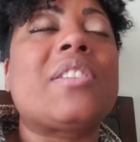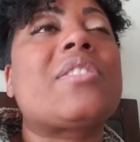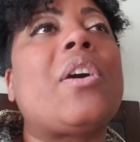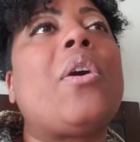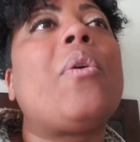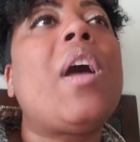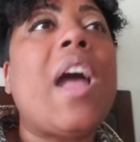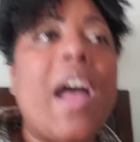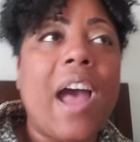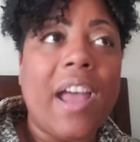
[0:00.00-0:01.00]
And so
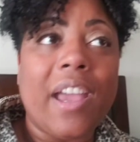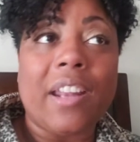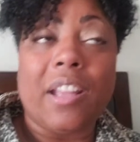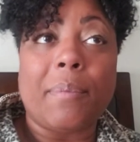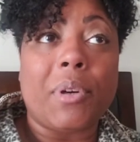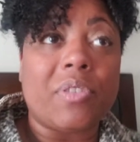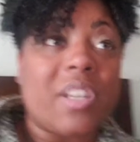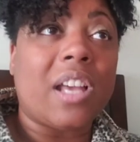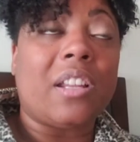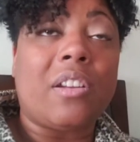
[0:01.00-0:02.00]
I had him on
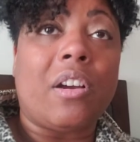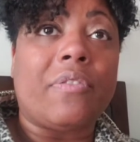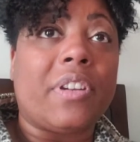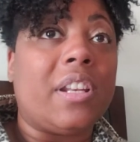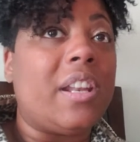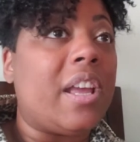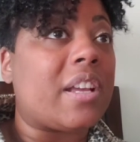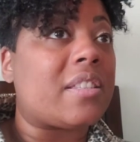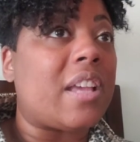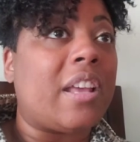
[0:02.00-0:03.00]
Tylenol for the
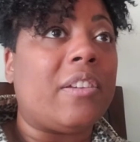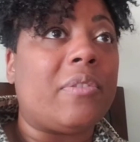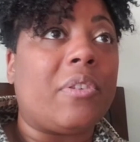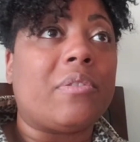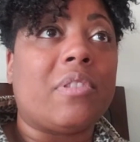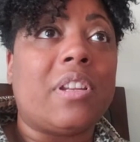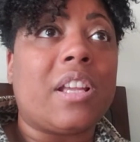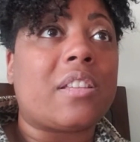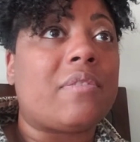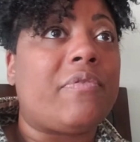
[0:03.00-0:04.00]
next, I don't know, the
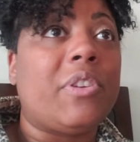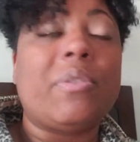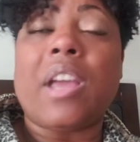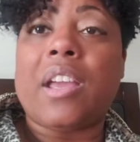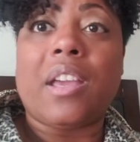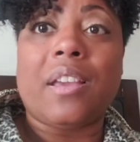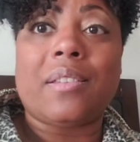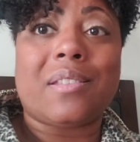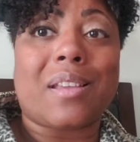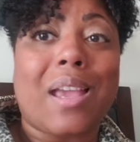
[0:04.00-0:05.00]
next few
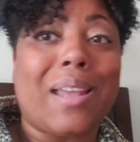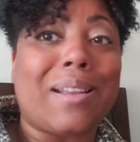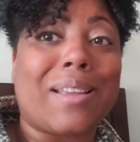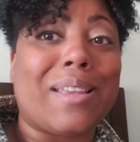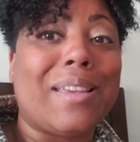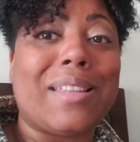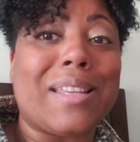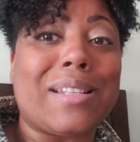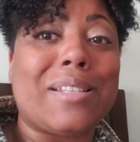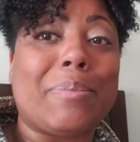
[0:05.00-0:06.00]
days to kind of get
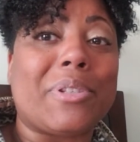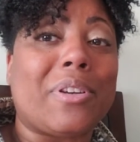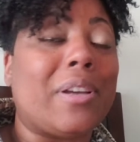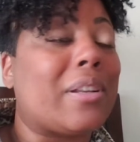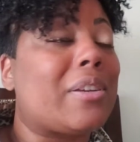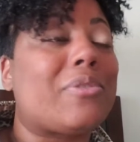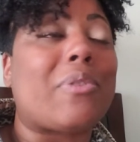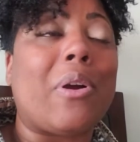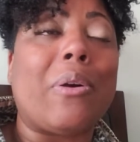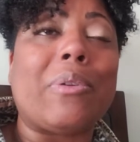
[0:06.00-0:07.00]
that temperature under
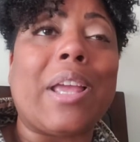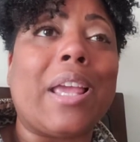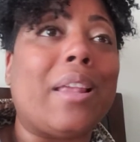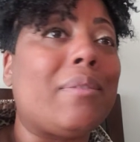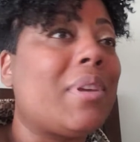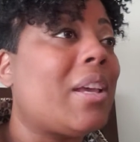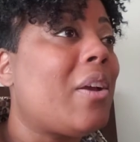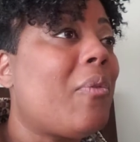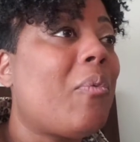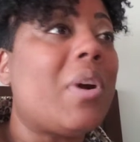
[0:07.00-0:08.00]
control. And
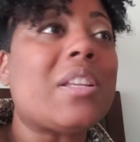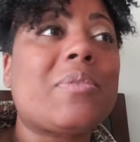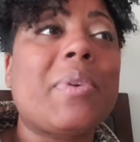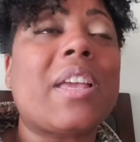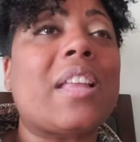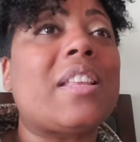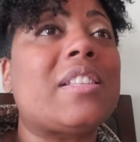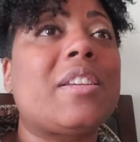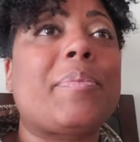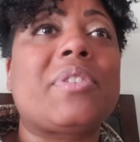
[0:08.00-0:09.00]
once we got
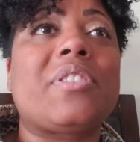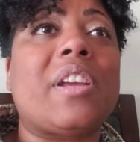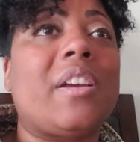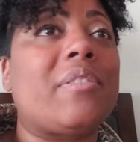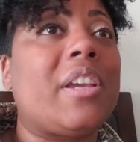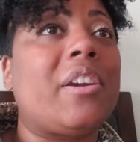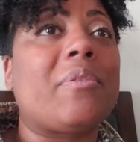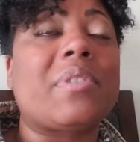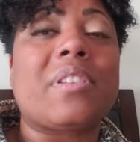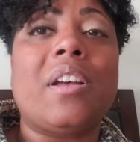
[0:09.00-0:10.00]
that temperature down,
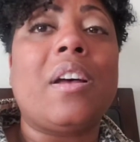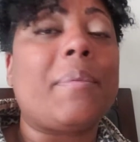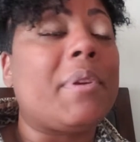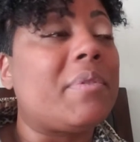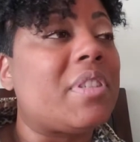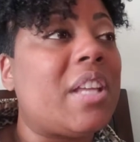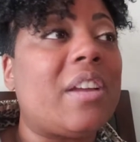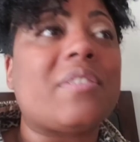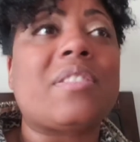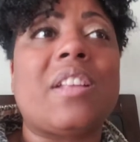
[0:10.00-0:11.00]
Garrett was up. He was
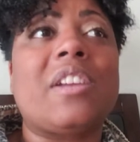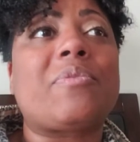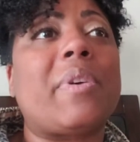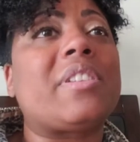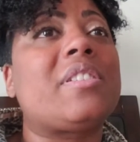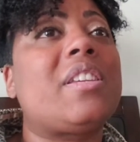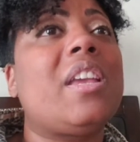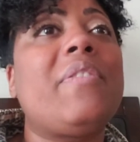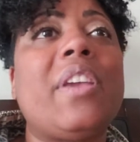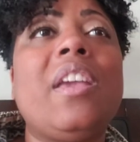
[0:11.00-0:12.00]
downstairs watching
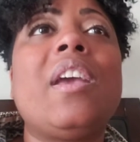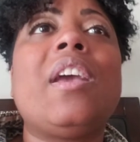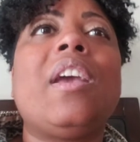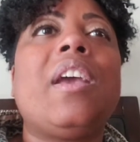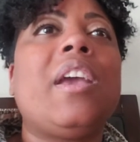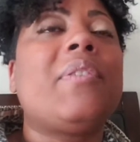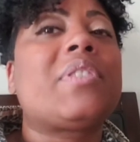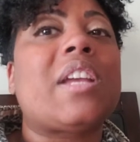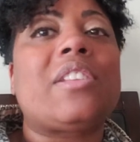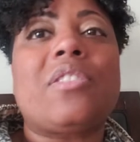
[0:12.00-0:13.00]
TV. He
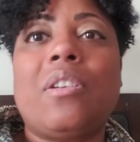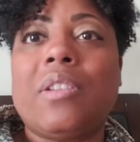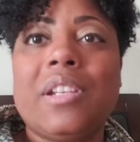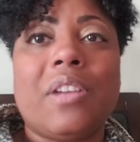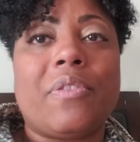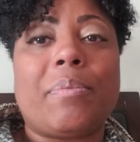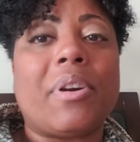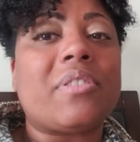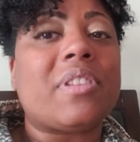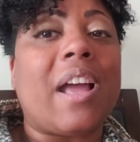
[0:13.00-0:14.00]
was a totally different
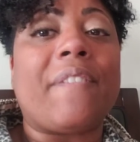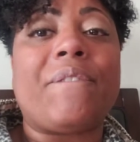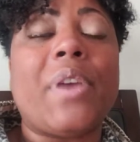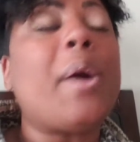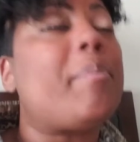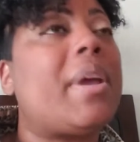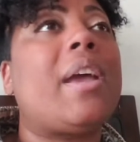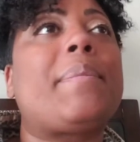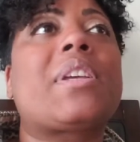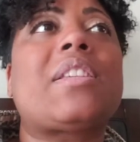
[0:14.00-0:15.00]
person. I felt
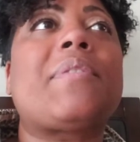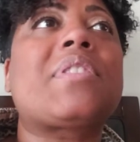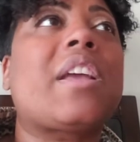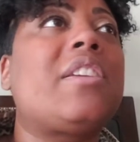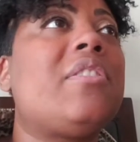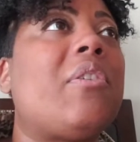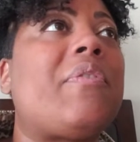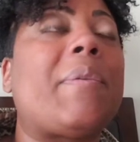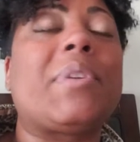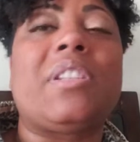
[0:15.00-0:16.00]
bad because I was like,
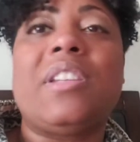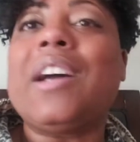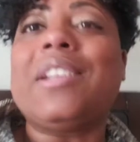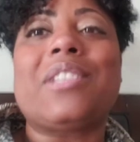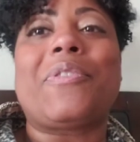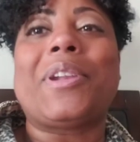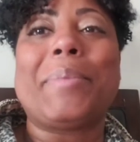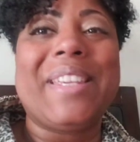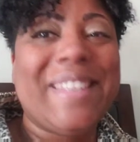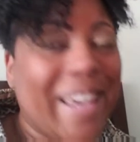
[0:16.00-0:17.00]
if I would have done this from the
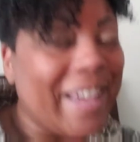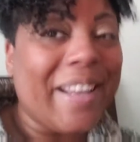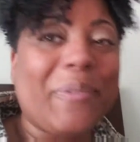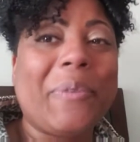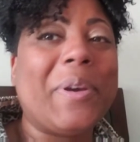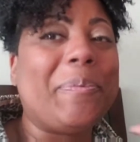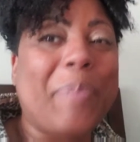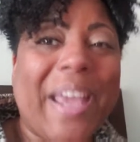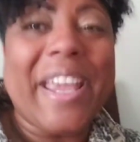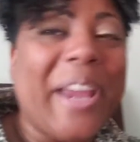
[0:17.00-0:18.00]
beginning, we wouldn't
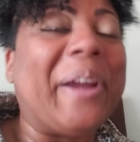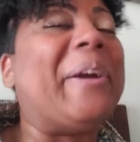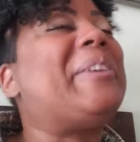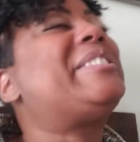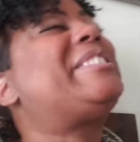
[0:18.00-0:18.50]
be here.